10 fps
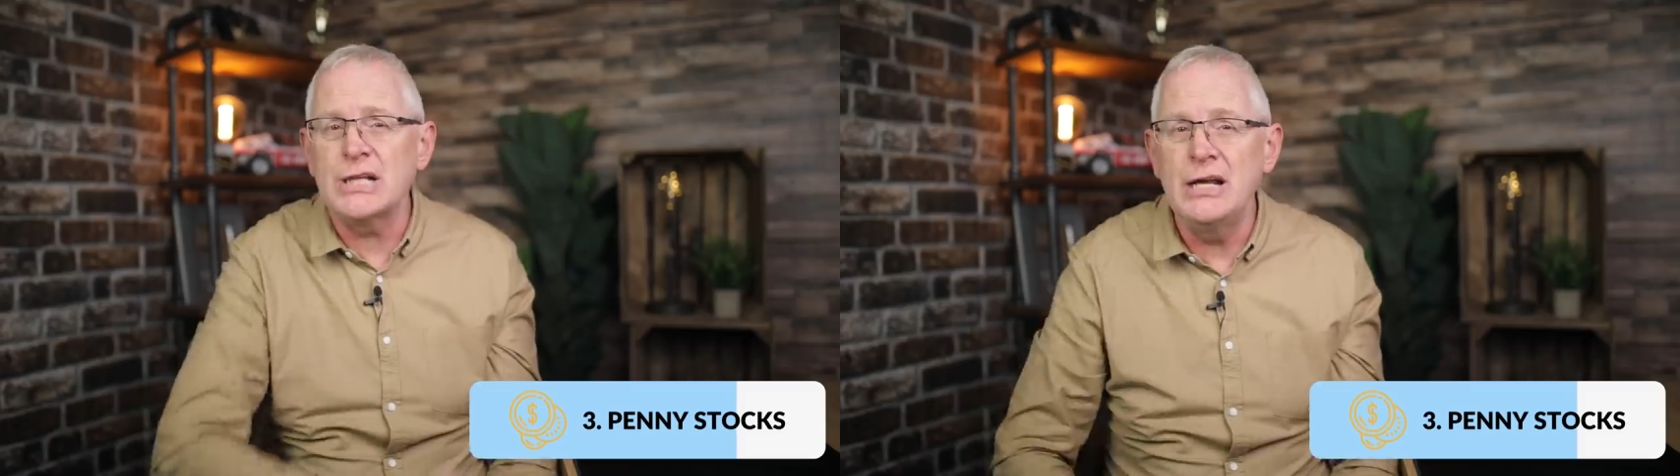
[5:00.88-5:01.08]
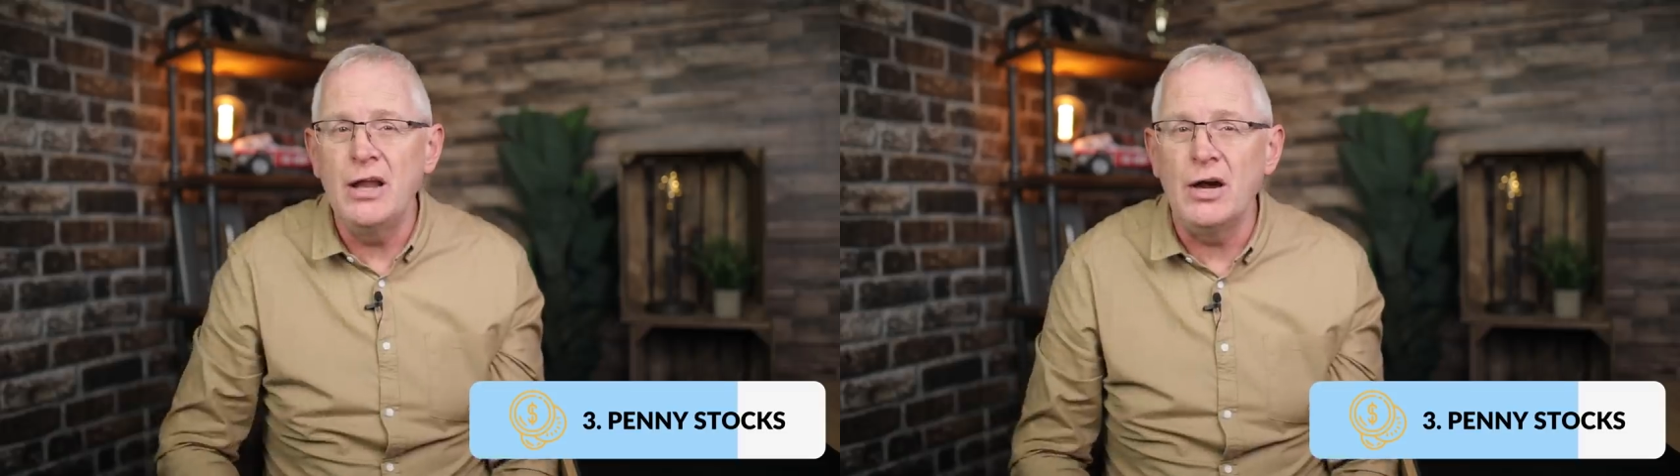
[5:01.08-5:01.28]

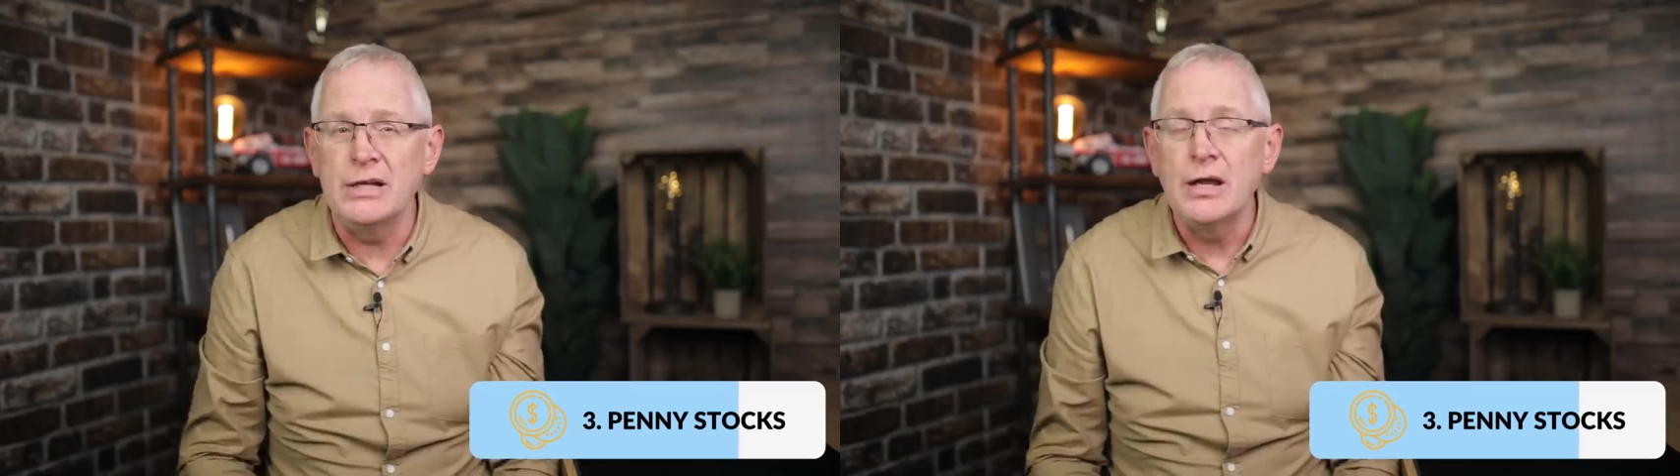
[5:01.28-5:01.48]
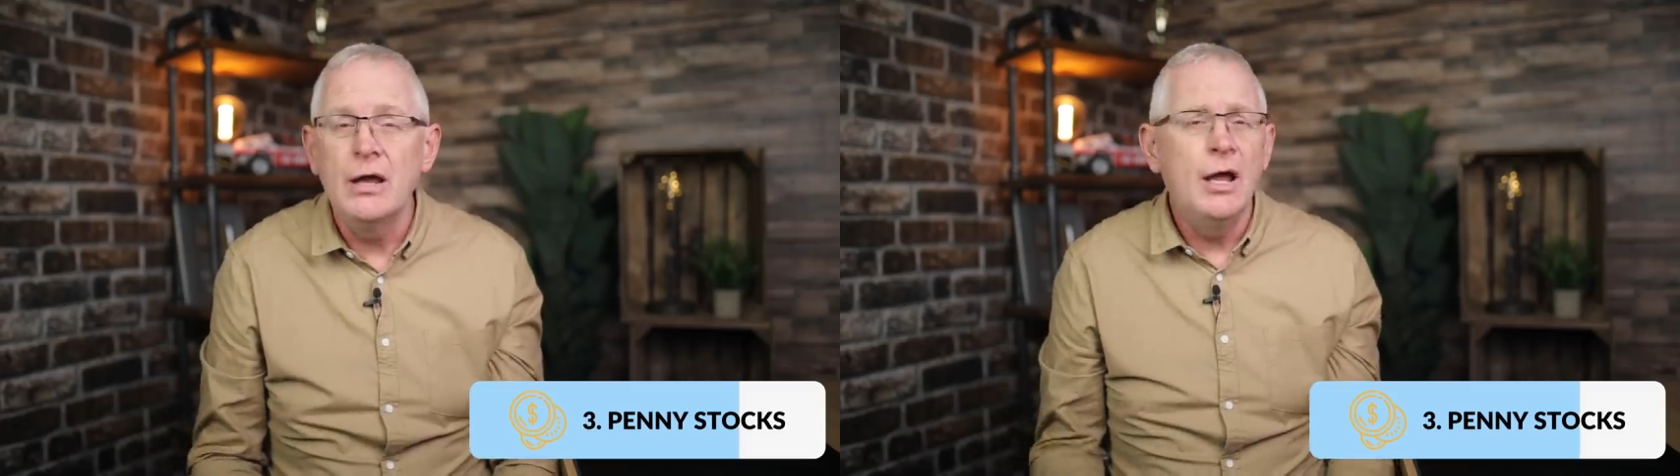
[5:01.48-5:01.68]
they
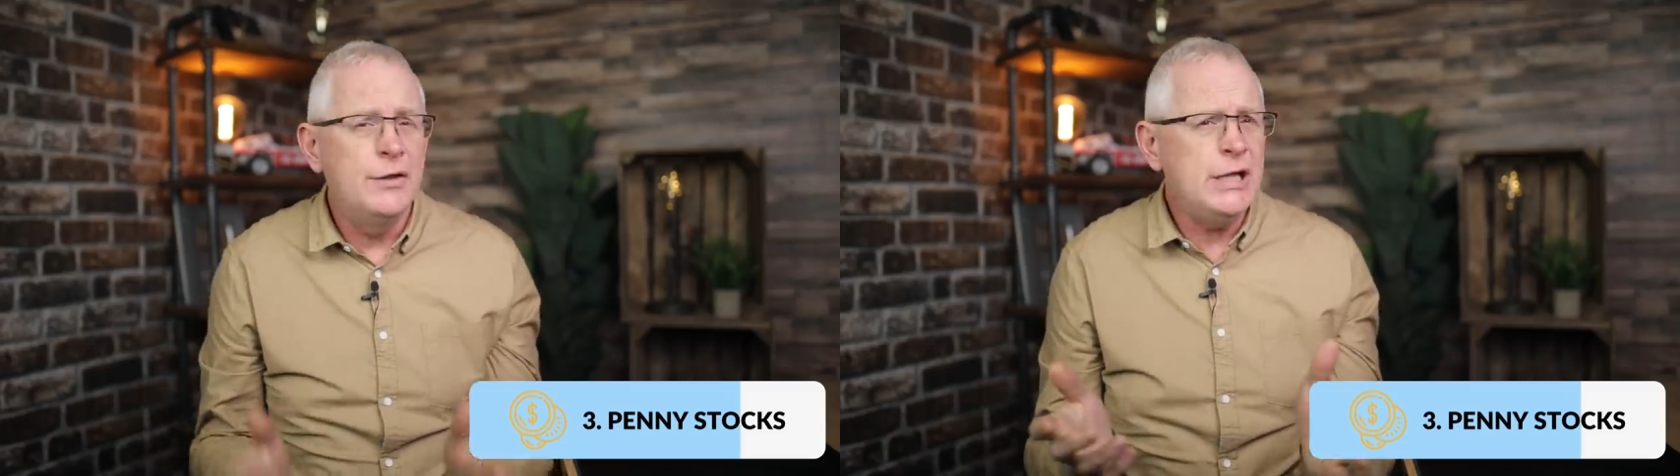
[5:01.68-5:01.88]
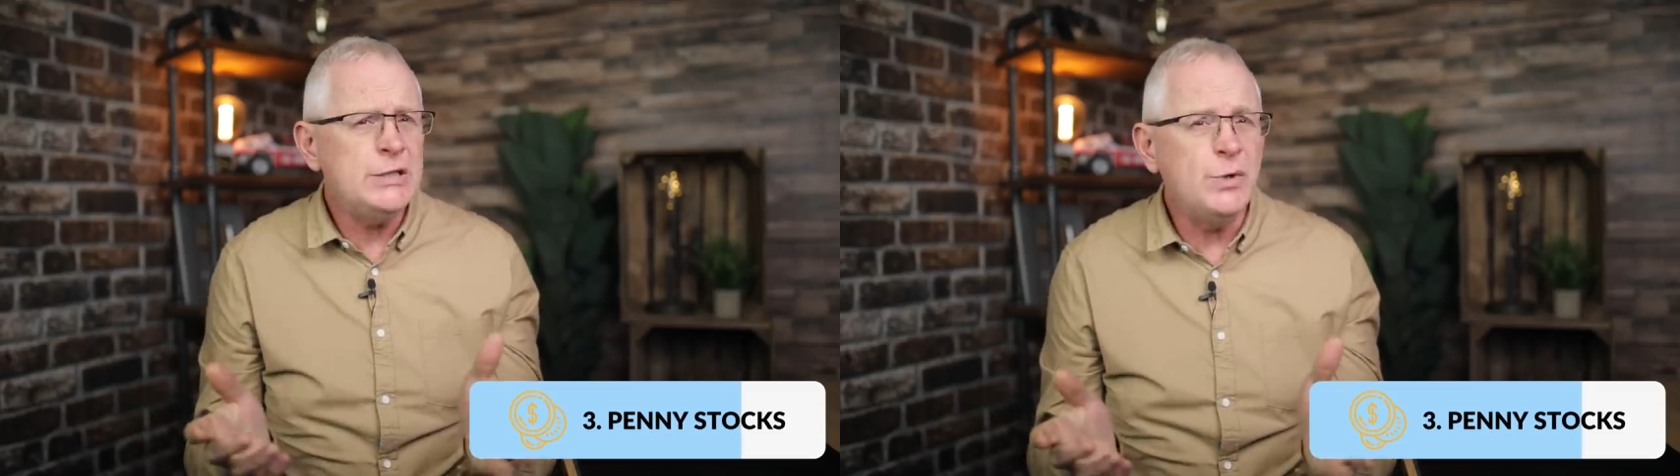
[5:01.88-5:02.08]
liked.
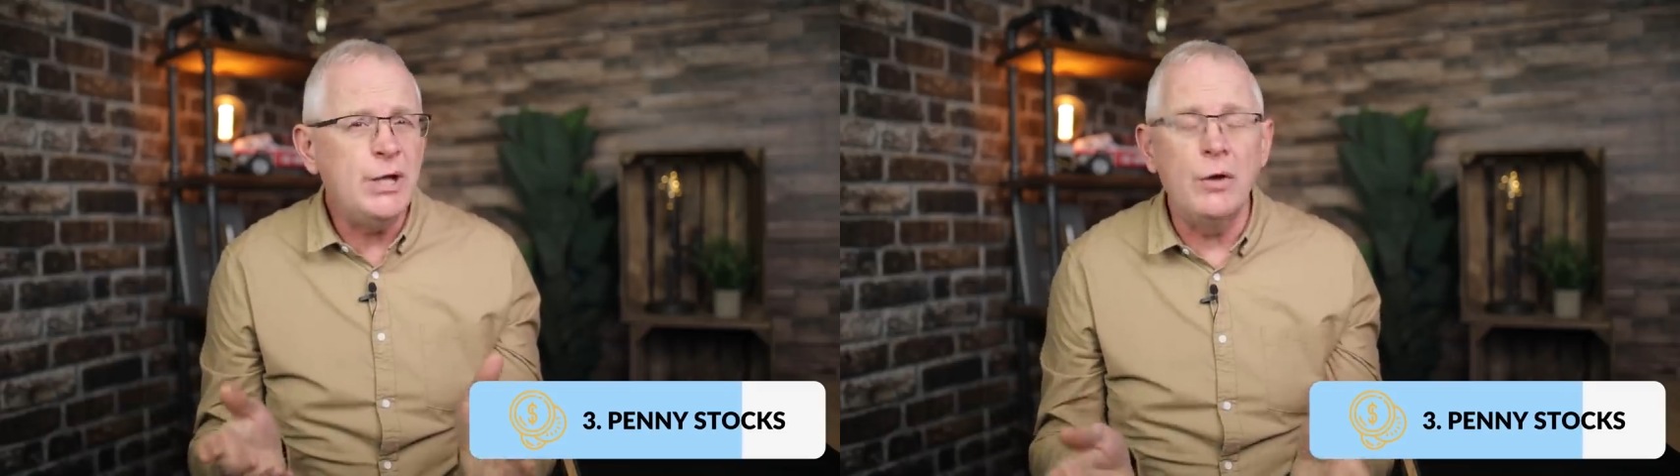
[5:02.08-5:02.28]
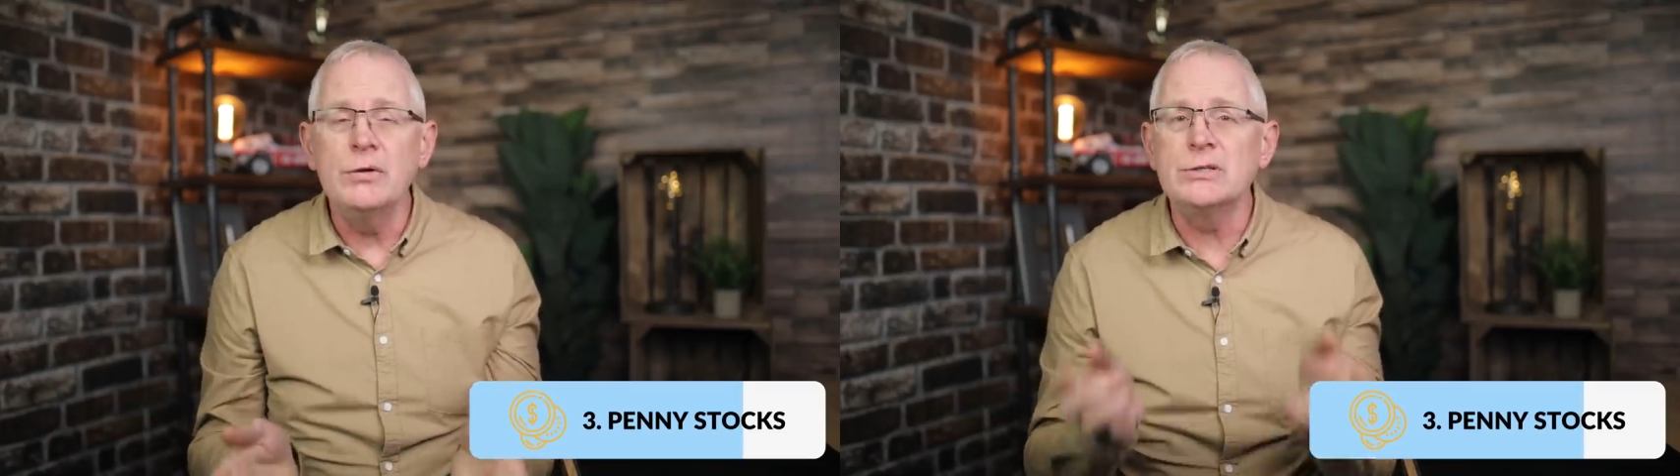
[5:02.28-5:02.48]
These were
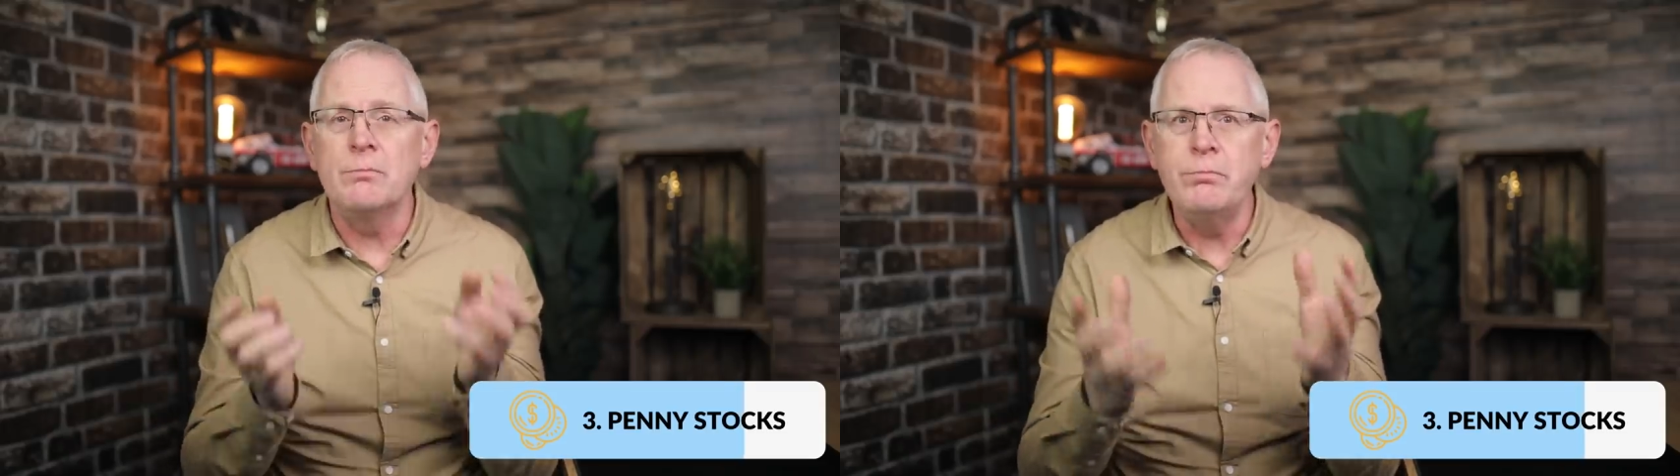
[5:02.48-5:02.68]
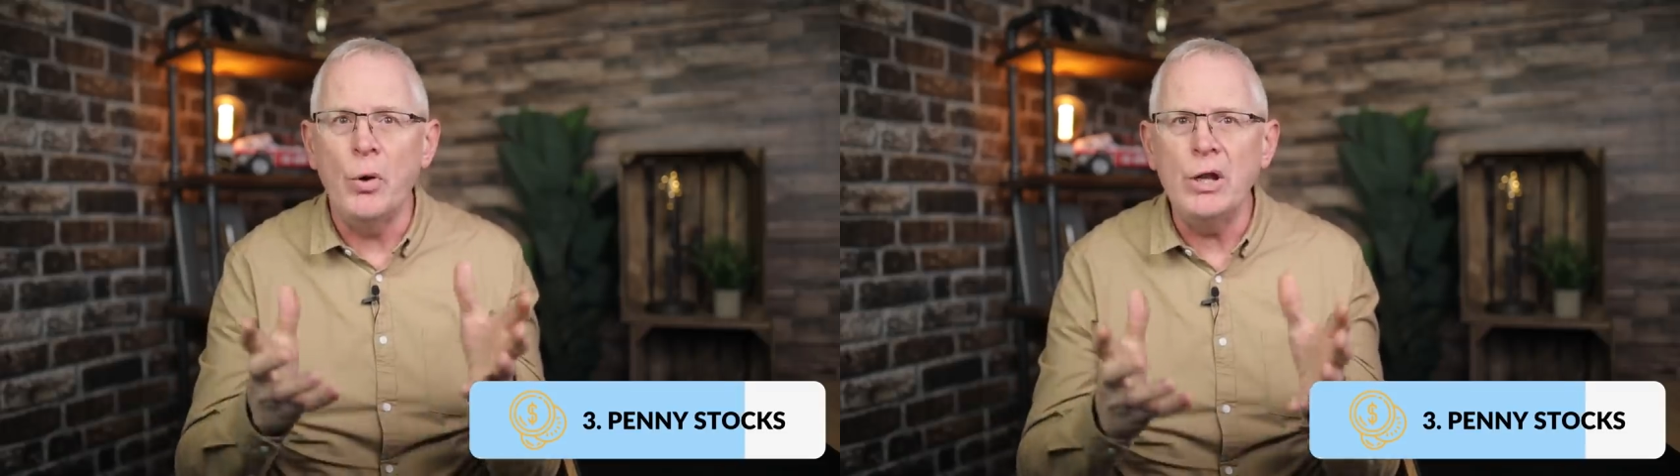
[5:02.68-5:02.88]
known as
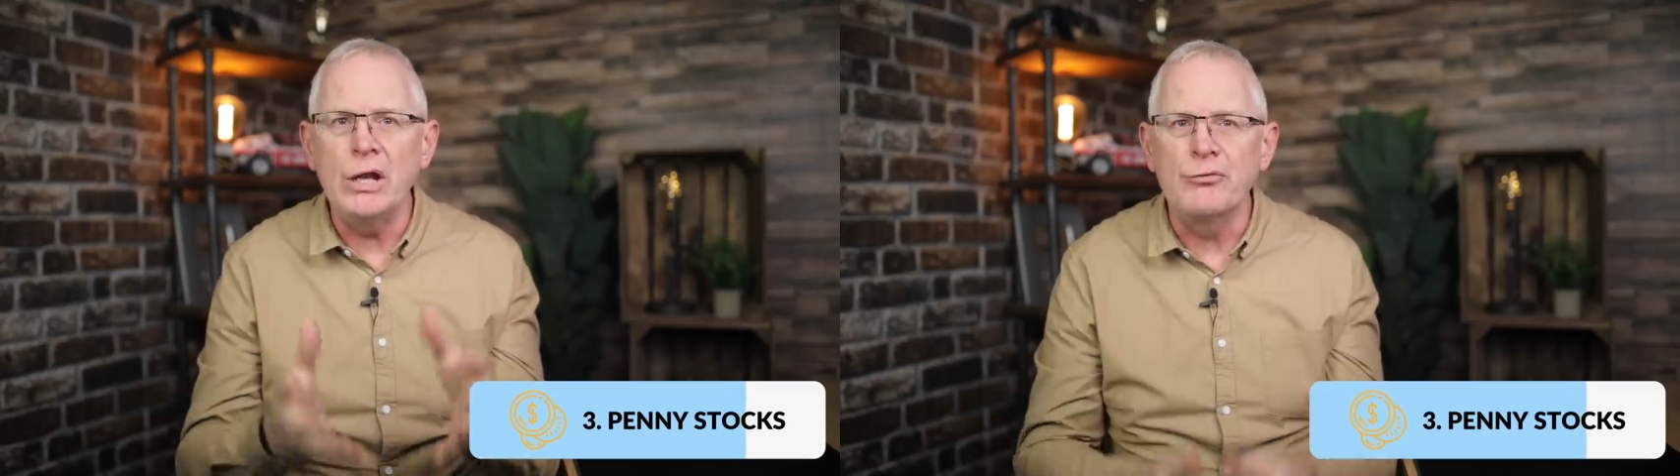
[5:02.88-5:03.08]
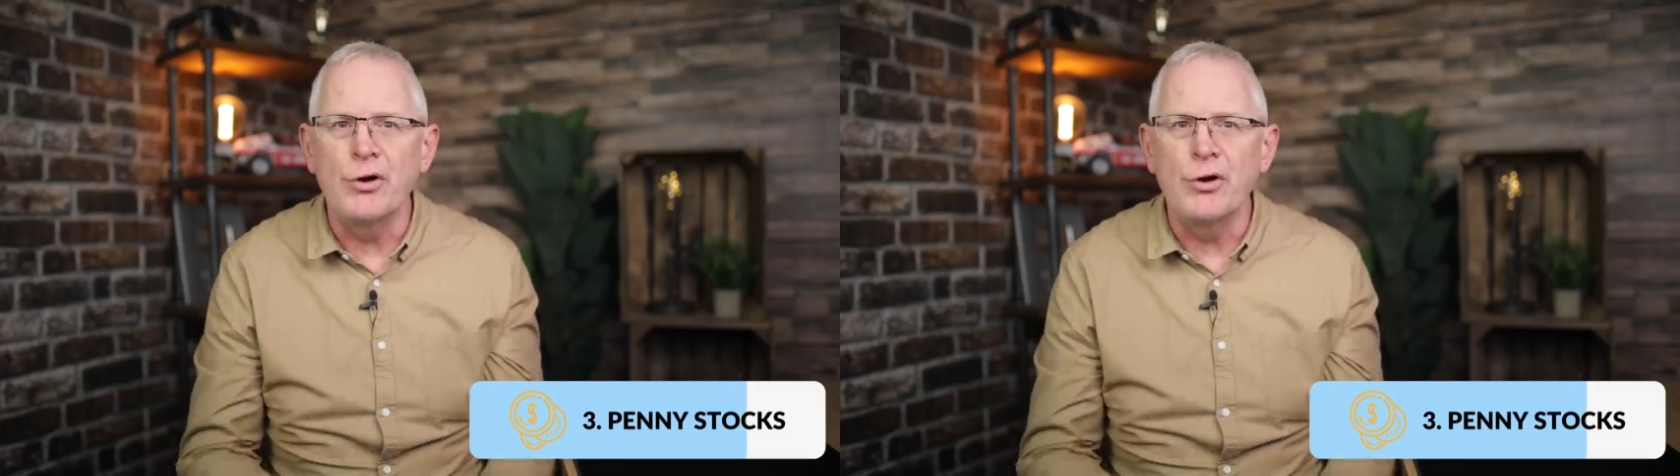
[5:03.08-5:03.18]
boiler